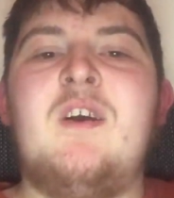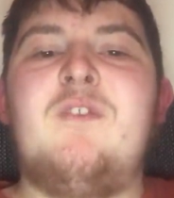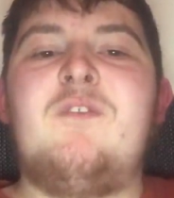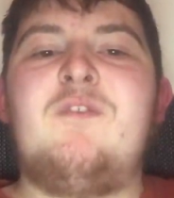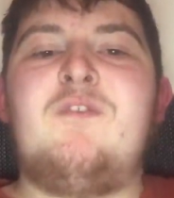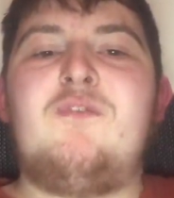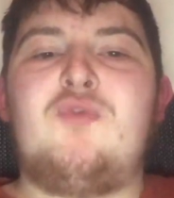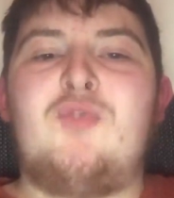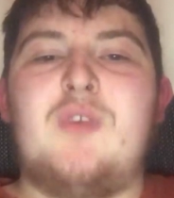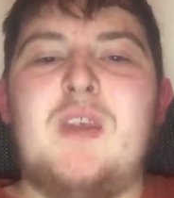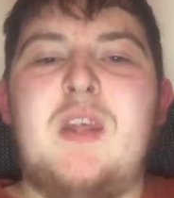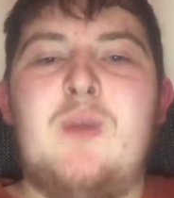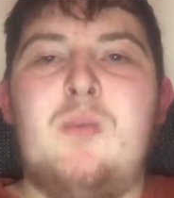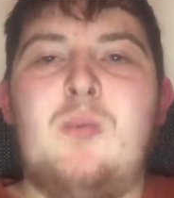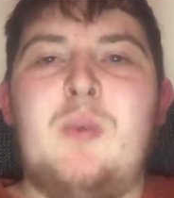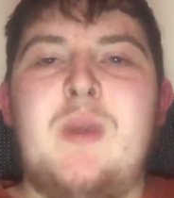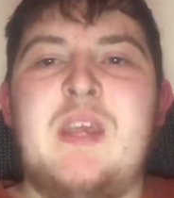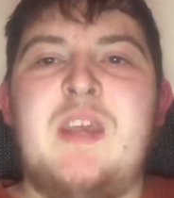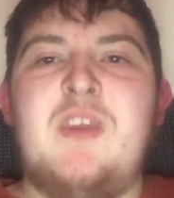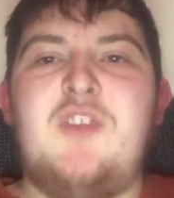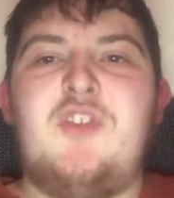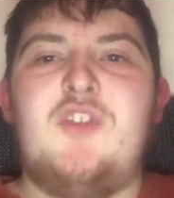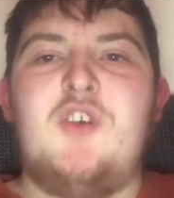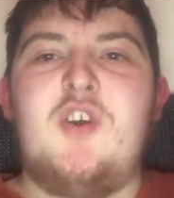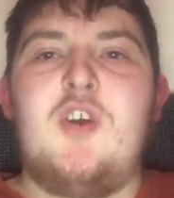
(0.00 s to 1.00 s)
3
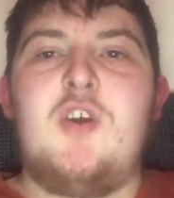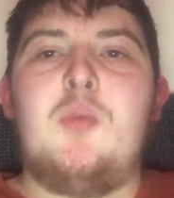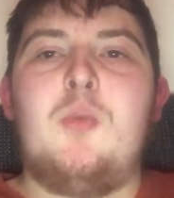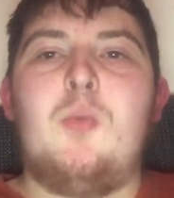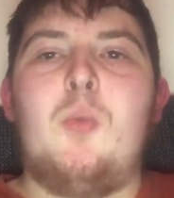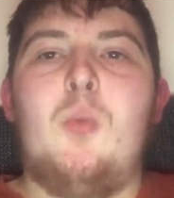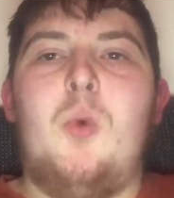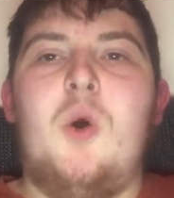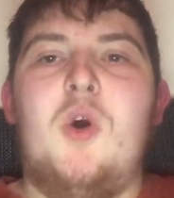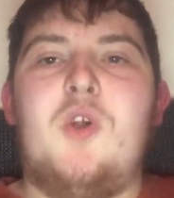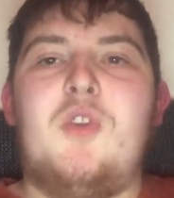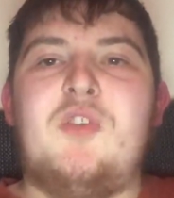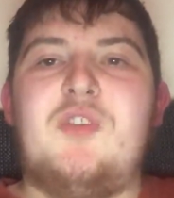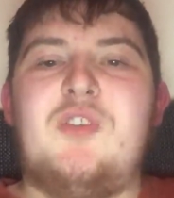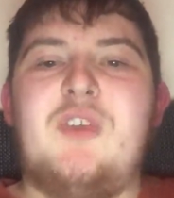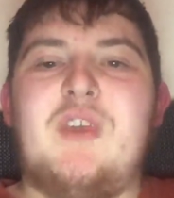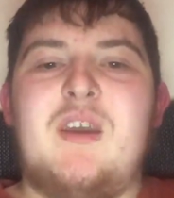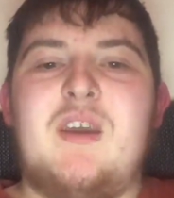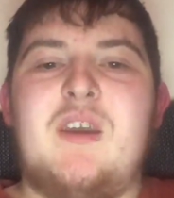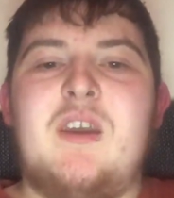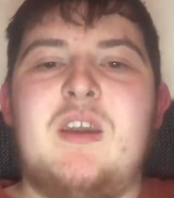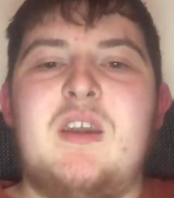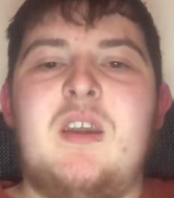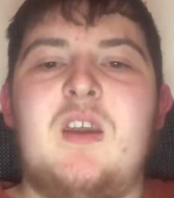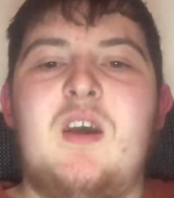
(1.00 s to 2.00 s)
weeks and 1
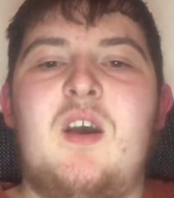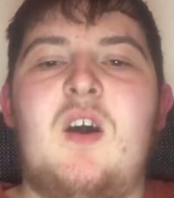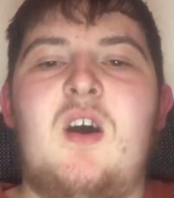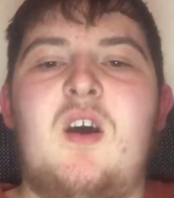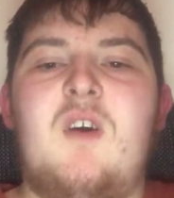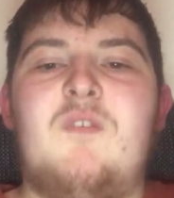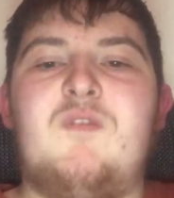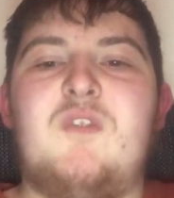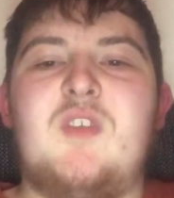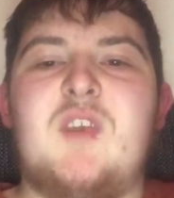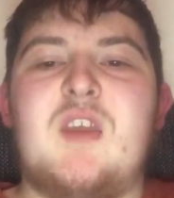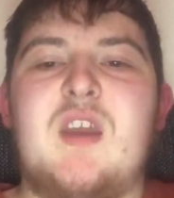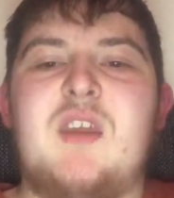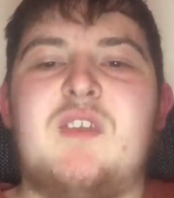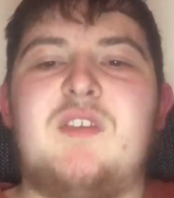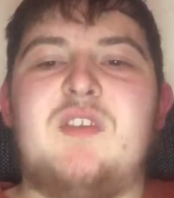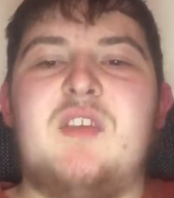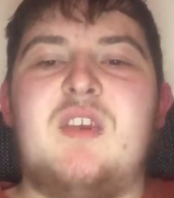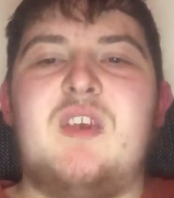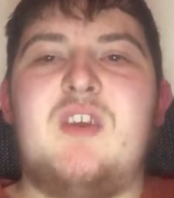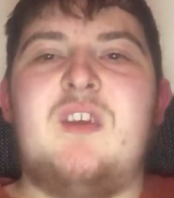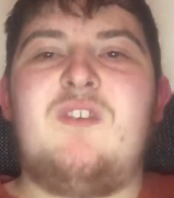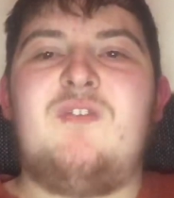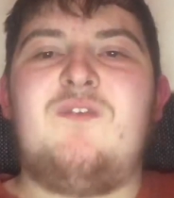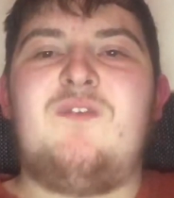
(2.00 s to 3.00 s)
day after
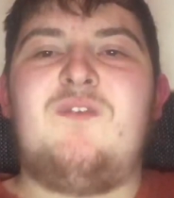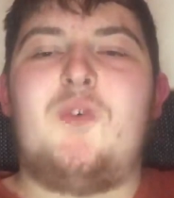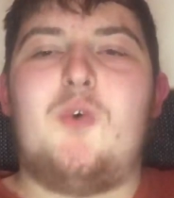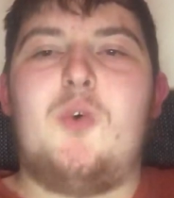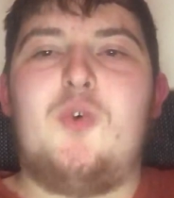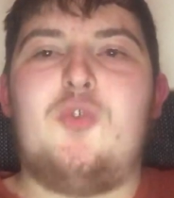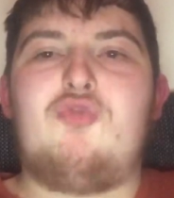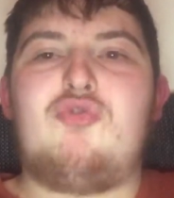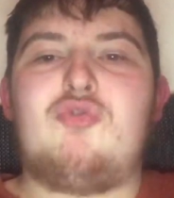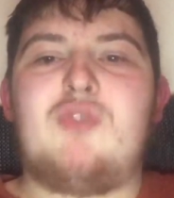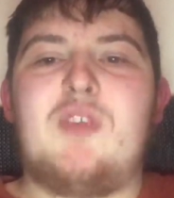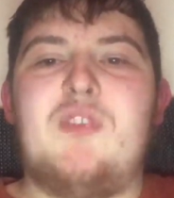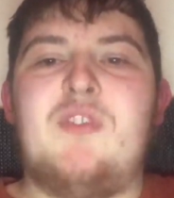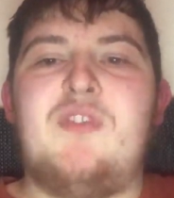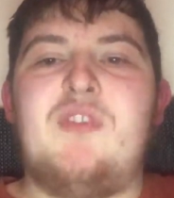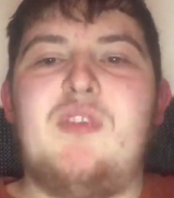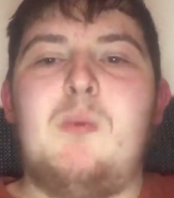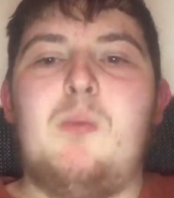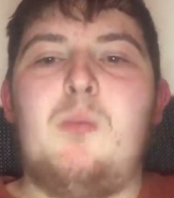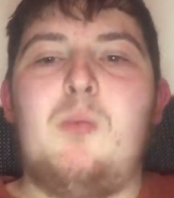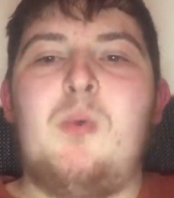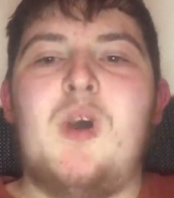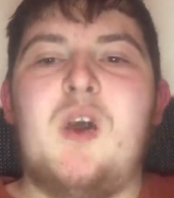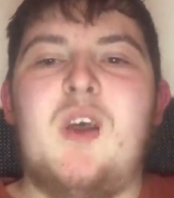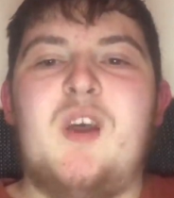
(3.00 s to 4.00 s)
getting his Ford
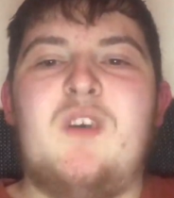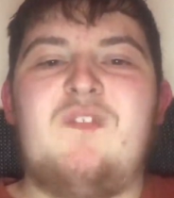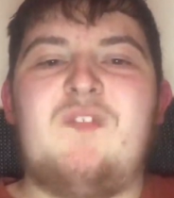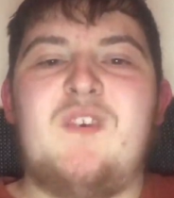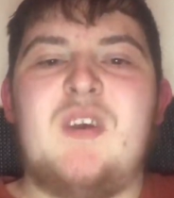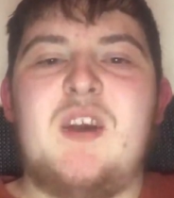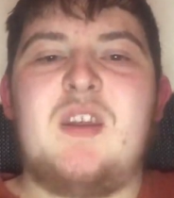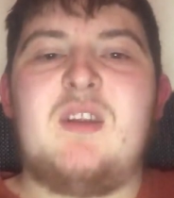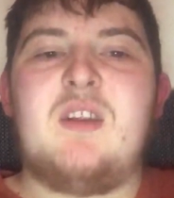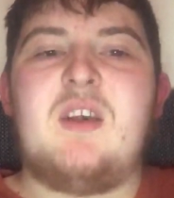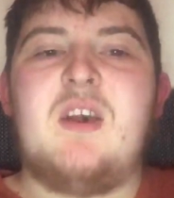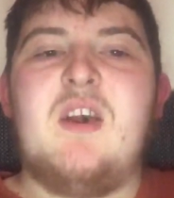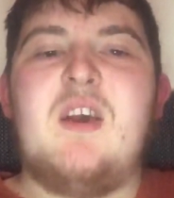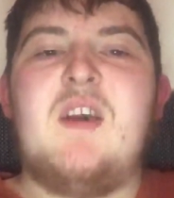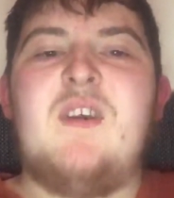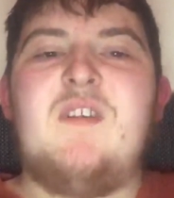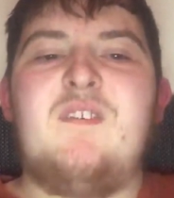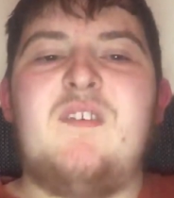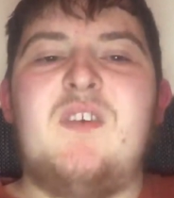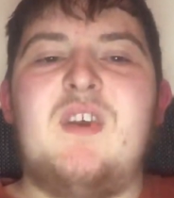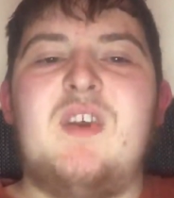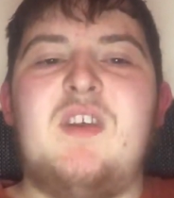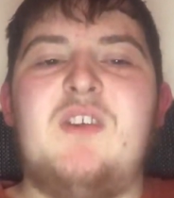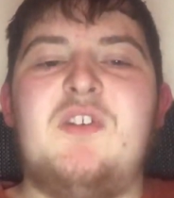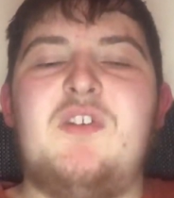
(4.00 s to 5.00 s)
Transit work van
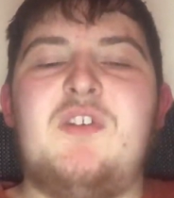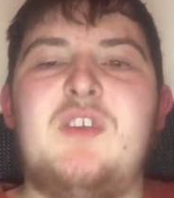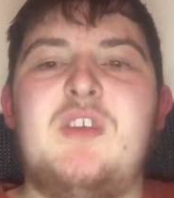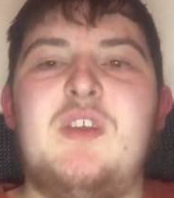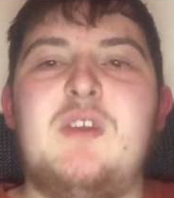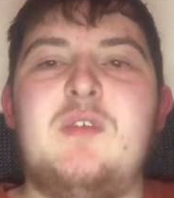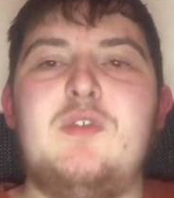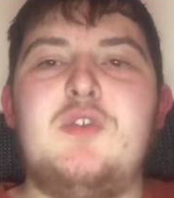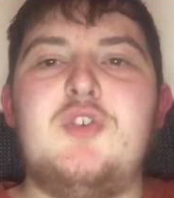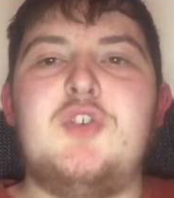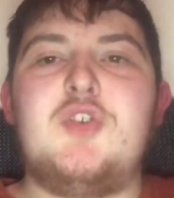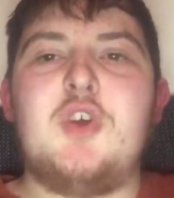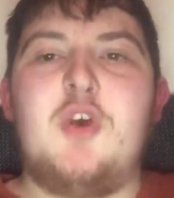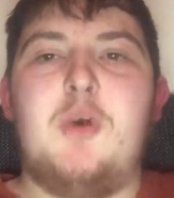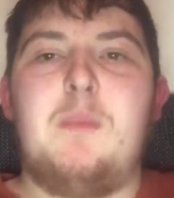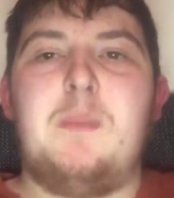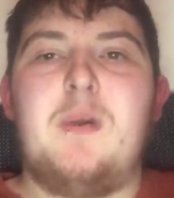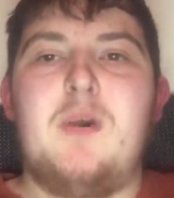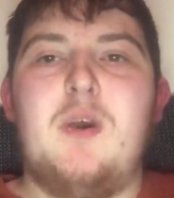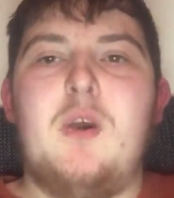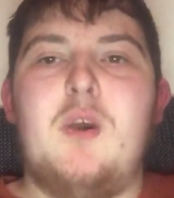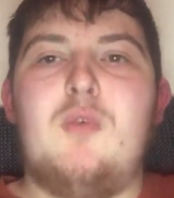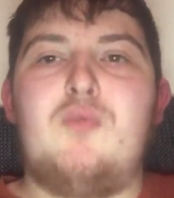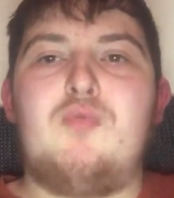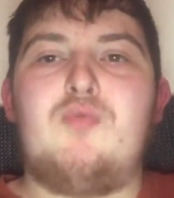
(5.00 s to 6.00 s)
for his new job
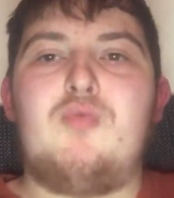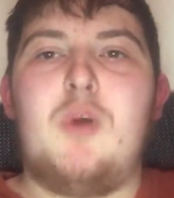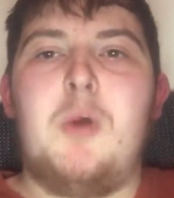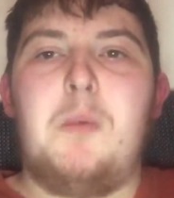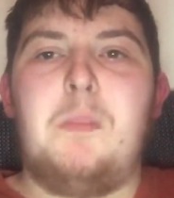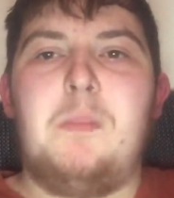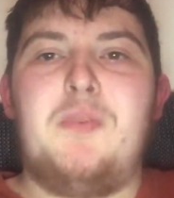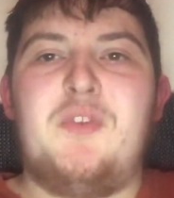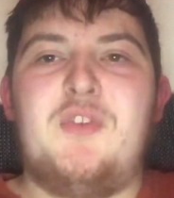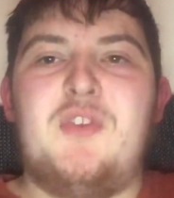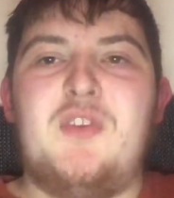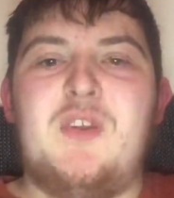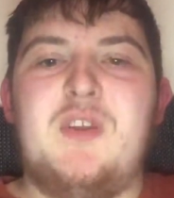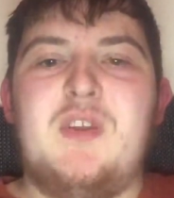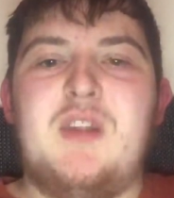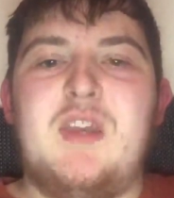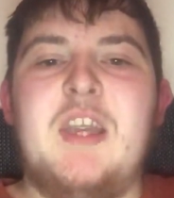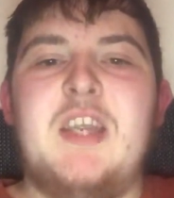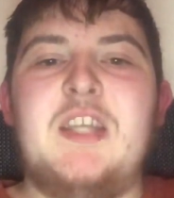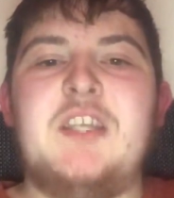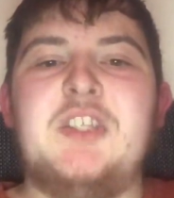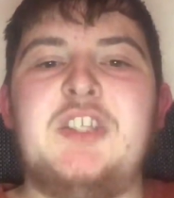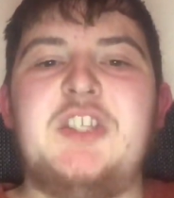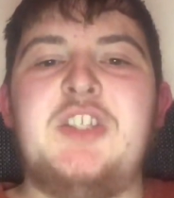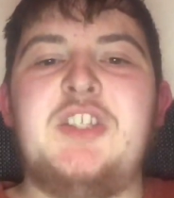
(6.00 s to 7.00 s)
at Robson
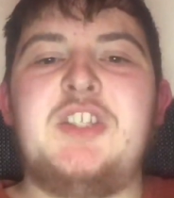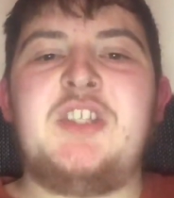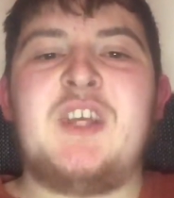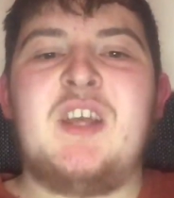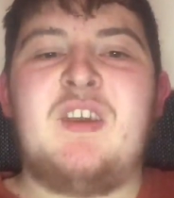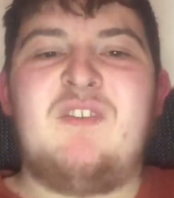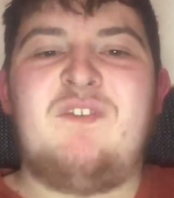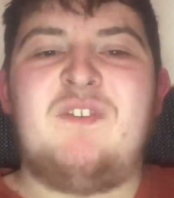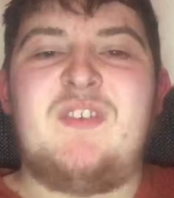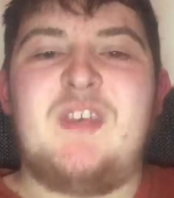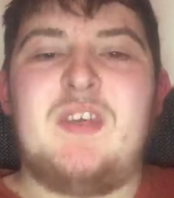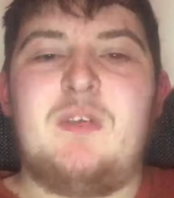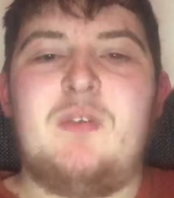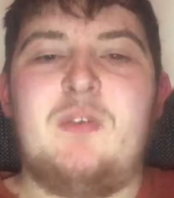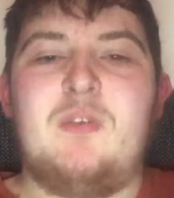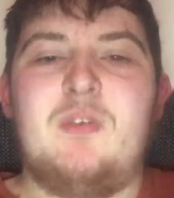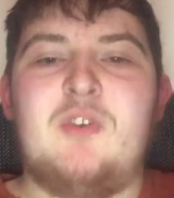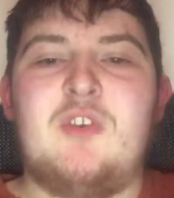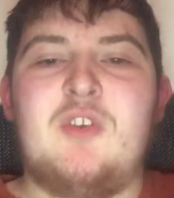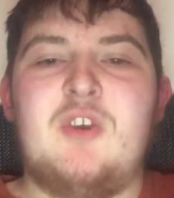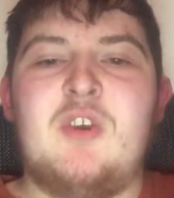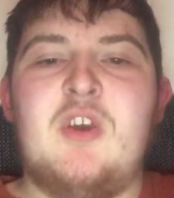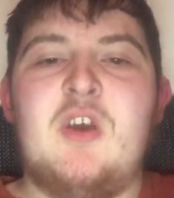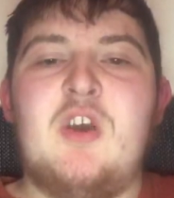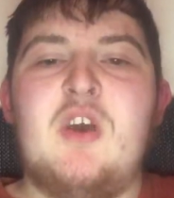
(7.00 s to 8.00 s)
in Sheffield.